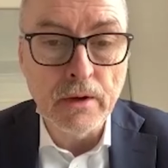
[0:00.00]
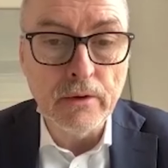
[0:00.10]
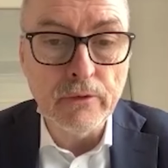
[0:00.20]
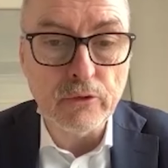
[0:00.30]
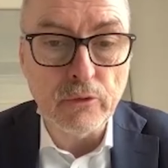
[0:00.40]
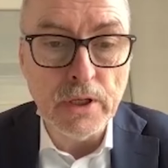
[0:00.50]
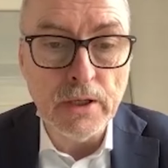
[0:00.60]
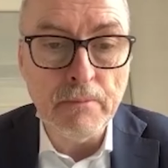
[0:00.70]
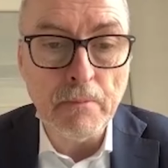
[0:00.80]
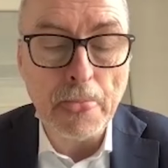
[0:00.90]

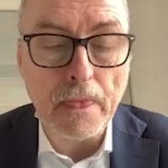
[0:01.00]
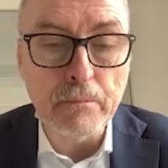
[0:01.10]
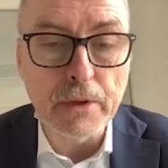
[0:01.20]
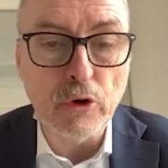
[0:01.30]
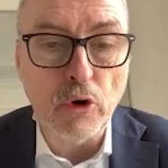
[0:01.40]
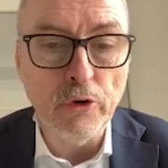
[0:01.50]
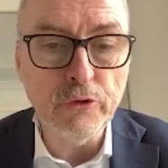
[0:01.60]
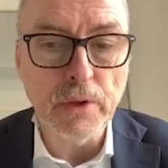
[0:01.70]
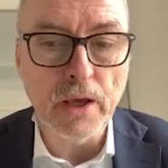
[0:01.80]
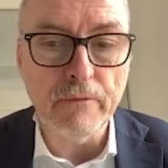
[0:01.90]
Three, because
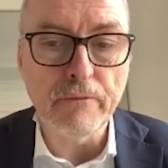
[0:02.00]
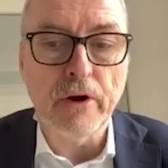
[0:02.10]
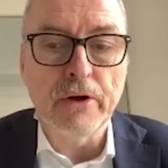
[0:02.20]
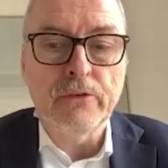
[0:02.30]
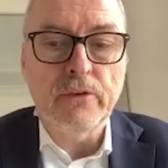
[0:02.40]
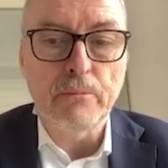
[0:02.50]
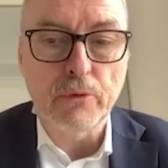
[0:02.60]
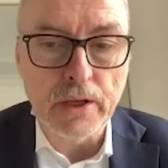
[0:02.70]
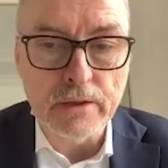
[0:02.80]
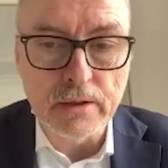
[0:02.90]
we have very
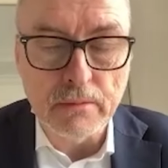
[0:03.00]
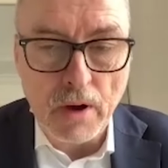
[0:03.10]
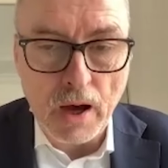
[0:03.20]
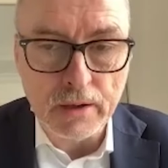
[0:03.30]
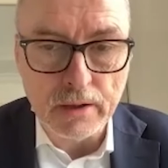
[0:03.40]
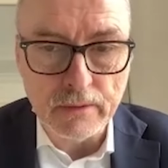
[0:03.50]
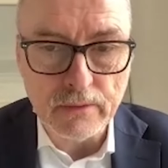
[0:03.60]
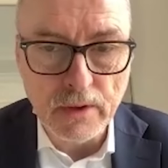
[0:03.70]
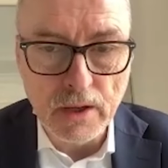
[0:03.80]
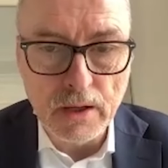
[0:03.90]
separated markets,
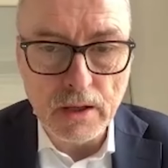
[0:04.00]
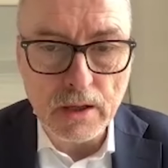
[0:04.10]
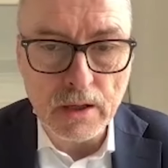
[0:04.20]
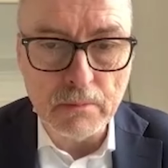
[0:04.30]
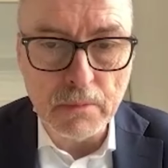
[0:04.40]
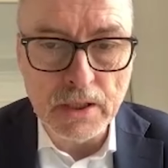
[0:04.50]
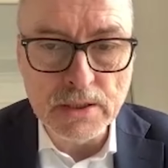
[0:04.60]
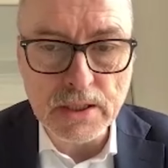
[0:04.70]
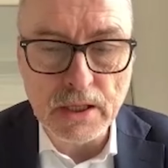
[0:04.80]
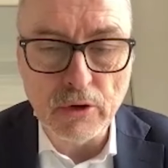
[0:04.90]
it means
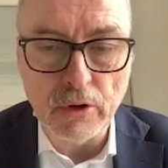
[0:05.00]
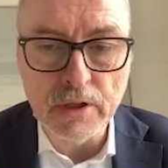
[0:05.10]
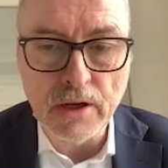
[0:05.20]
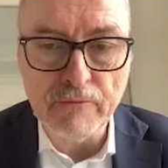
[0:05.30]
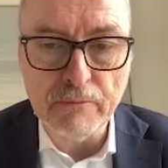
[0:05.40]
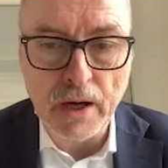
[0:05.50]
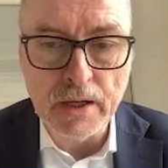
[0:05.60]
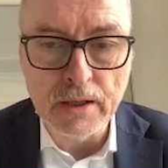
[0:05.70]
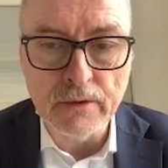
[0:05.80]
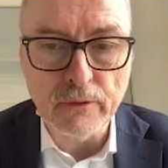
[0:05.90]
that not enough
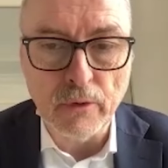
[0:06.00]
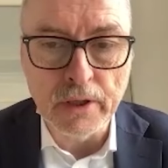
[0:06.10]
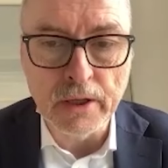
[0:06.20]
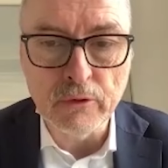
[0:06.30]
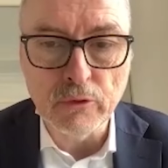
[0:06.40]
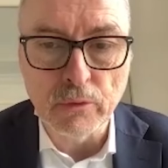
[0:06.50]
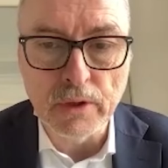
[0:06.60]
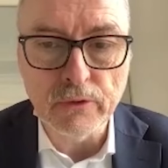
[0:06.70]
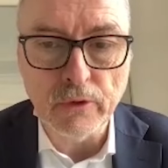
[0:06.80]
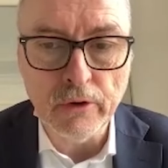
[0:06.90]
money is going into
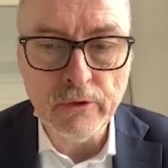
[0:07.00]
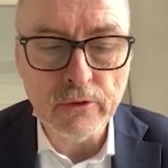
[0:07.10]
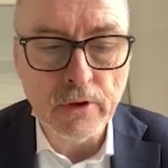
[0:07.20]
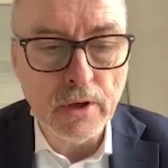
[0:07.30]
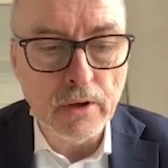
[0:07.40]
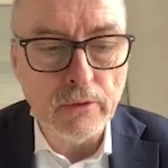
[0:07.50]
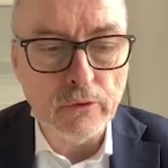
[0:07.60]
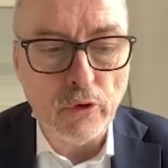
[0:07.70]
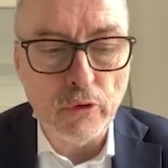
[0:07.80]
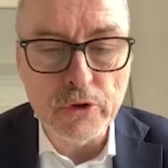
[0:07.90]
research.
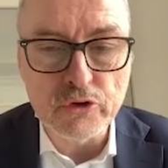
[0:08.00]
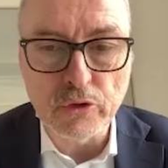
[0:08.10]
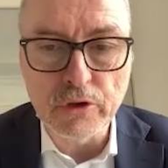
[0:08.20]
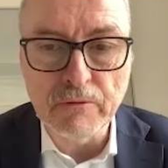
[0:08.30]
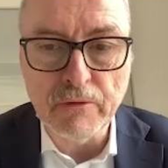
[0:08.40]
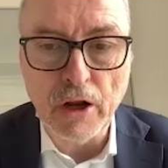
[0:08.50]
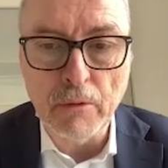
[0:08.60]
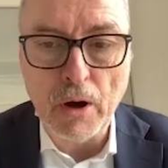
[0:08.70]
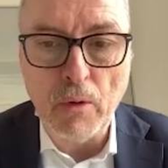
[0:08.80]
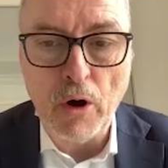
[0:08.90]
So we should develop
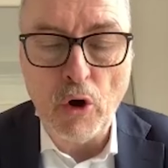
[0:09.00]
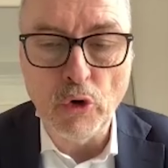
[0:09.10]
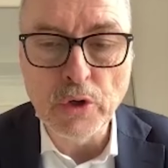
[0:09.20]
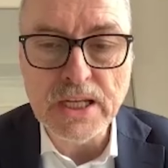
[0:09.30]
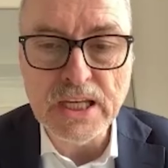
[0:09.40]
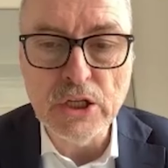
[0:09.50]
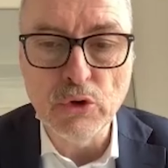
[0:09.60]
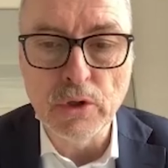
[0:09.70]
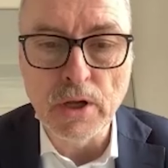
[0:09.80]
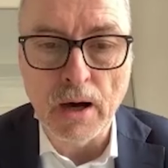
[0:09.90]
our own EU
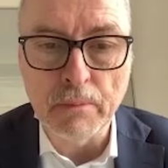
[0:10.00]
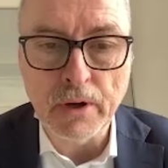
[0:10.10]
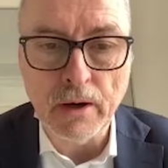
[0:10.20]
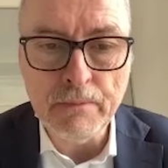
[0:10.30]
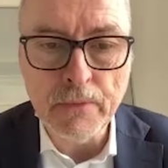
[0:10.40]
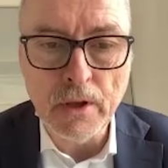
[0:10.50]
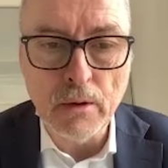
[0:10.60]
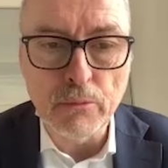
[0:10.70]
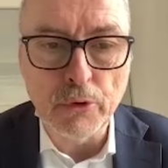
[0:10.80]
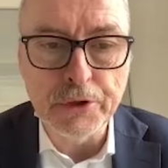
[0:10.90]
DARPA,
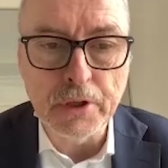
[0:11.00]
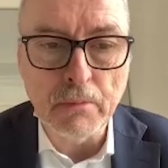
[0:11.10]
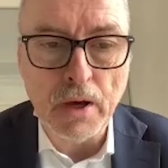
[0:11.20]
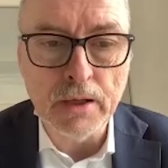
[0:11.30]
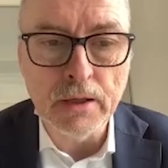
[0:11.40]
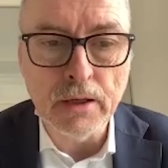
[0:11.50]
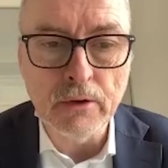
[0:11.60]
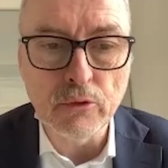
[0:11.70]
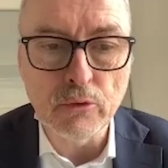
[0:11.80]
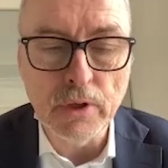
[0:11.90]
putting money
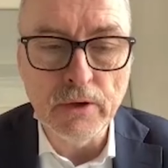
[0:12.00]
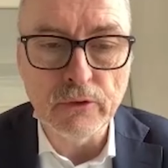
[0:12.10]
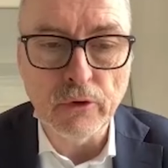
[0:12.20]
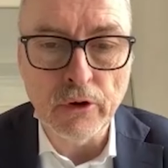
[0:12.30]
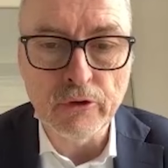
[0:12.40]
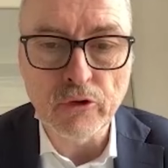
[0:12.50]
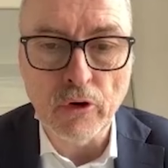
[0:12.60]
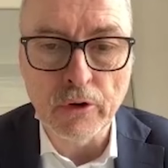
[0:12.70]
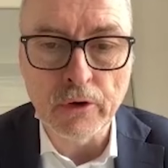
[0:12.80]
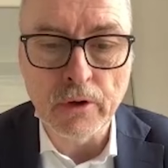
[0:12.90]
into research
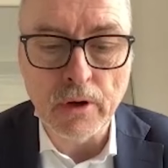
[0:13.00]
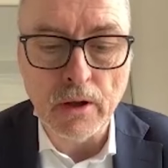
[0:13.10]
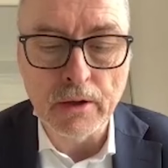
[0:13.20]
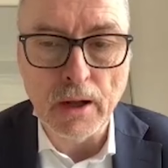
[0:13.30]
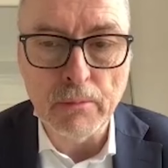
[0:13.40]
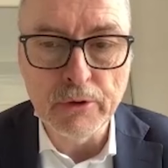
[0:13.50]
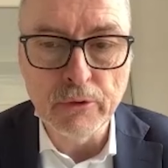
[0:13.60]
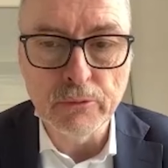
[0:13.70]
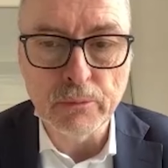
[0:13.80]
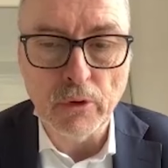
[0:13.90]
on
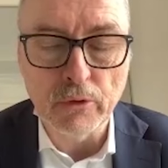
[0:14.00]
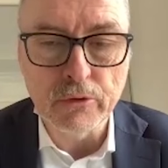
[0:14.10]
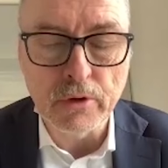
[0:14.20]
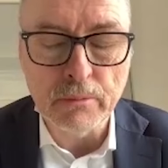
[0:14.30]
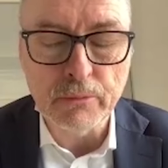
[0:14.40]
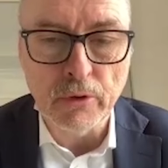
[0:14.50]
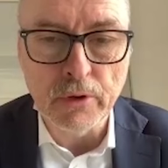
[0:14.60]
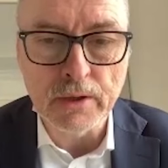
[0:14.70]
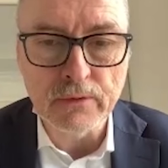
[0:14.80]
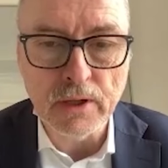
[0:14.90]
WS
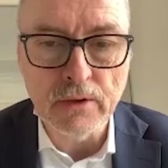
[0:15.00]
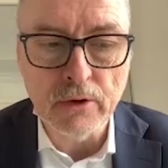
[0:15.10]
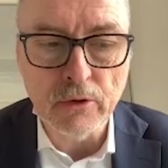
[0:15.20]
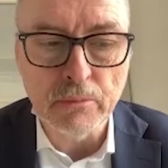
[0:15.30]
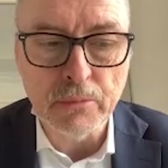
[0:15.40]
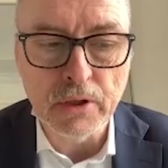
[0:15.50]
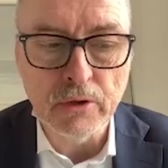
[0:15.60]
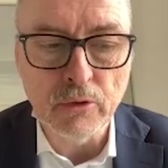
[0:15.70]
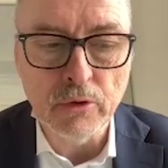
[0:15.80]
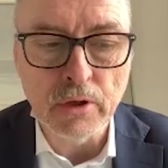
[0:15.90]
products in the European
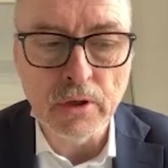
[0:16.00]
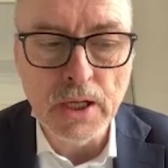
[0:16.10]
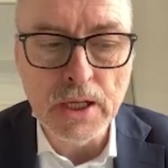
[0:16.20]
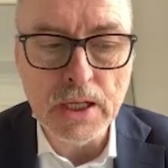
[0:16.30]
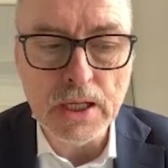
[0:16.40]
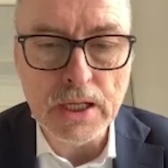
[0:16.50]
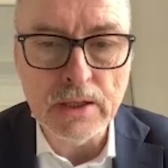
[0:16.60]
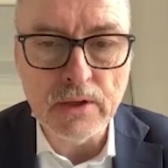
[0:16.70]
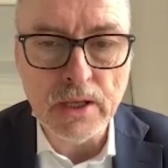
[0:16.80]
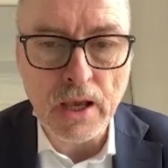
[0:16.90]
Union in
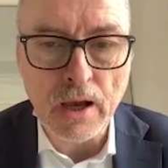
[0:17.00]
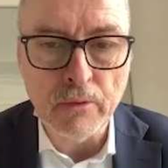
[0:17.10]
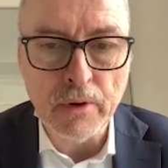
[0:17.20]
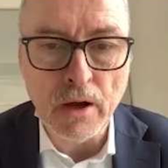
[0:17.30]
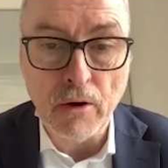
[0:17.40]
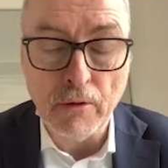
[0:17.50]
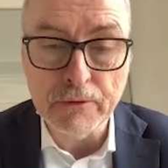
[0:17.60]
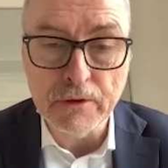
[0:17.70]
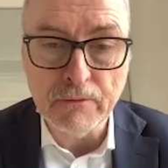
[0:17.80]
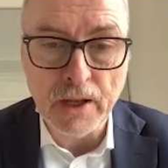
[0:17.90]
the area of
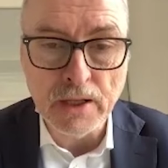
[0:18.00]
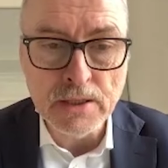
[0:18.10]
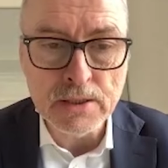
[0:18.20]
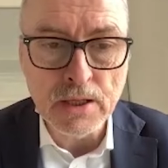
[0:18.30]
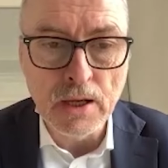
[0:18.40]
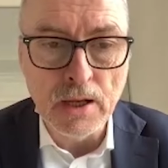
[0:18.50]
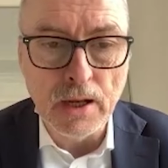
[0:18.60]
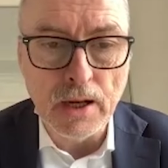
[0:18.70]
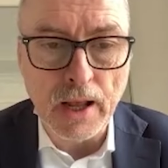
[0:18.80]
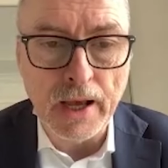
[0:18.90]
defense,
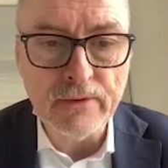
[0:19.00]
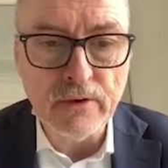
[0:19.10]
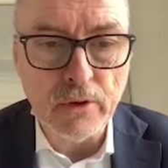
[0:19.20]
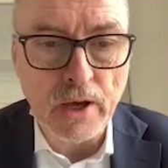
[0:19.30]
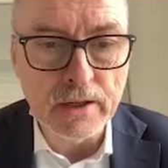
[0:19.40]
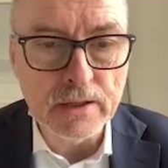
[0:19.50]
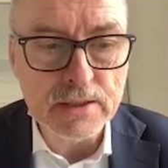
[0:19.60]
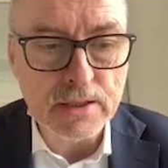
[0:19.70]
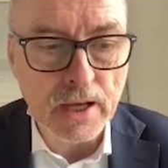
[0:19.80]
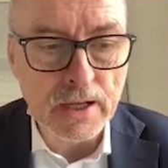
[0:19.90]
like the United
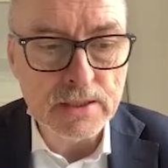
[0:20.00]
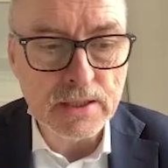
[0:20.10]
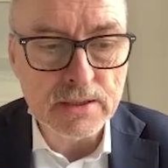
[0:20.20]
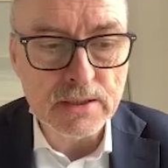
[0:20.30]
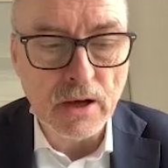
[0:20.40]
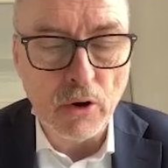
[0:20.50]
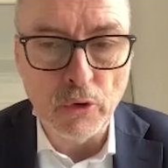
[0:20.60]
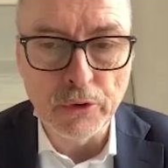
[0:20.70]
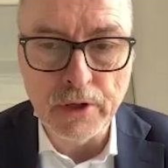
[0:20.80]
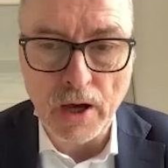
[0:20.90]
States has their
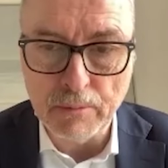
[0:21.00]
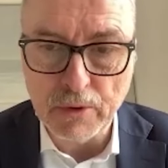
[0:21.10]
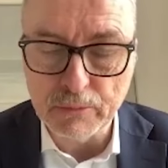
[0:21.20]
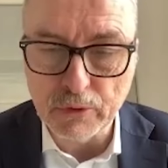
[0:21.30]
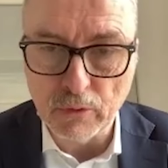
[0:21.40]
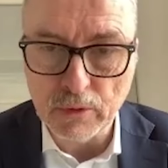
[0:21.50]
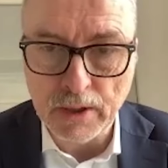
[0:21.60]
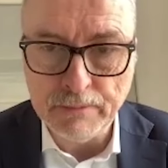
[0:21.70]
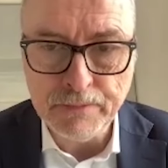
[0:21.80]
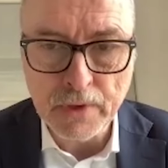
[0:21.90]
own DARPA
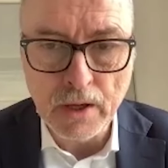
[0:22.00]
program.